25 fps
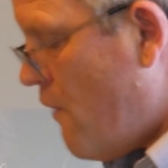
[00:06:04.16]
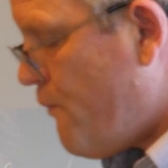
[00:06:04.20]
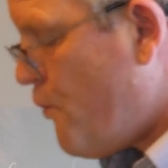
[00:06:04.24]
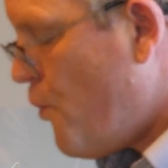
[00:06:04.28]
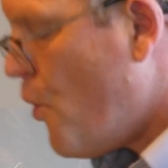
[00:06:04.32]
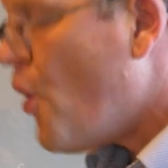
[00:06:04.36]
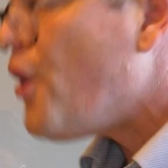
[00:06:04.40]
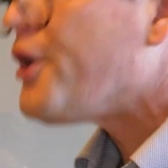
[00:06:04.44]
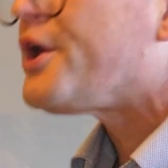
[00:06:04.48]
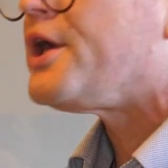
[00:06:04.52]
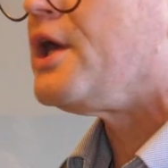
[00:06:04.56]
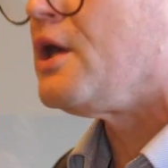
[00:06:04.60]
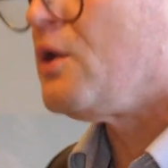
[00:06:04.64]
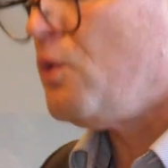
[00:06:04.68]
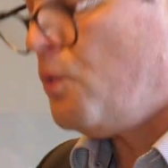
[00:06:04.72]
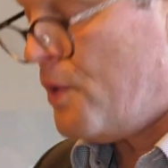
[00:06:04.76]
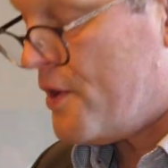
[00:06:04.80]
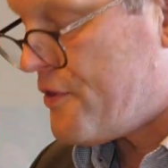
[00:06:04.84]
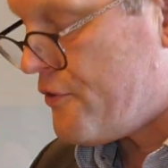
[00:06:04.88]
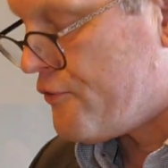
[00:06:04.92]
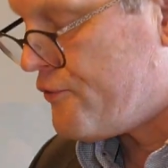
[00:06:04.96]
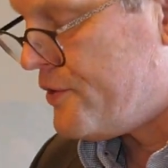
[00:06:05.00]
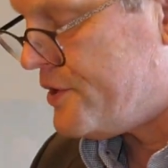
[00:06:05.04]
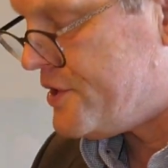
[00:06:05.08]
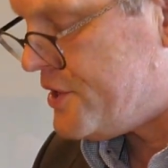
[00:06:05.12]
of working
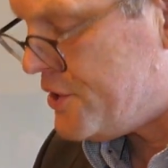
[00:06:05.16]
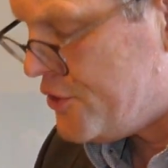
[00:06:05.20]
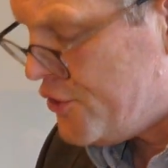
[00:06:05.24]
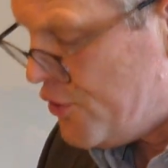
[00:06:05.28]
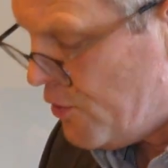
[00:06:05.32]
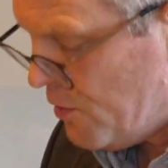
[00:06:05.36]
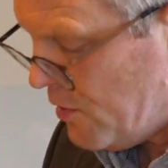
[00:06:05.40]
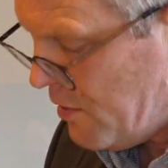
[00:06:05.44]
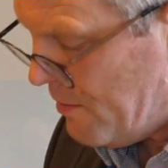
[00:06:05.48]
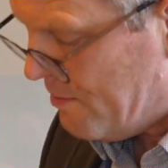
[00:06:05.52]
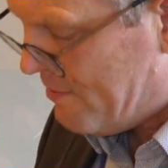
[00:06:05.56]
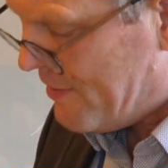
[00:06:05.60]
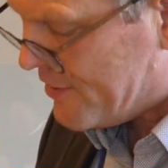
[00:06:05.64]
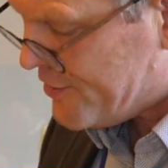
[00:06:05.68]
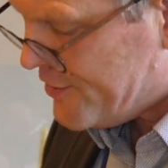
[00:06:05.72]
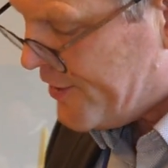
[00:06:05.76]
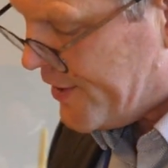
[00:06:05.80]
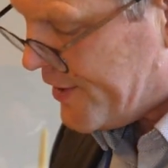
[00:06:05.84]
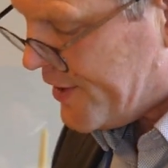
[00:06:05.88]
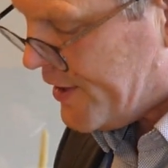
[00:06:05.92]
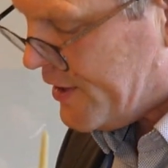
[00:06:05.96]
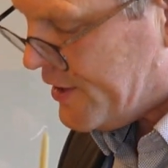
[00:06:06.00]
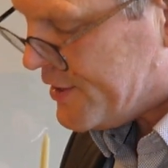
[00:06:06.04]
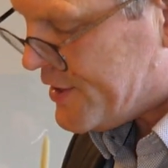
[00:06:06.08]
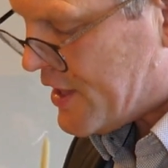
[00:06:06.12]
with residual
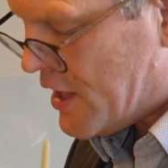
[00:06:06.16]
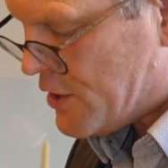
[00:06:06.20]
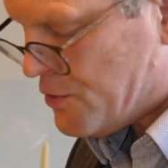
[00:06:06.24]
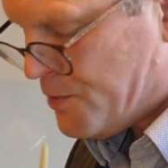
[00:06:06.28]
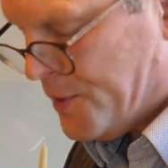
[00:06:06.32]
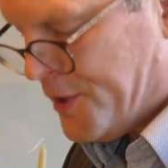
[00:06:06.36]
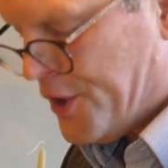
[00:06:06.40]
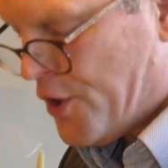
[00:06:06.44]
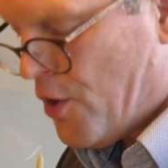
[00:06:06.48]
materials as we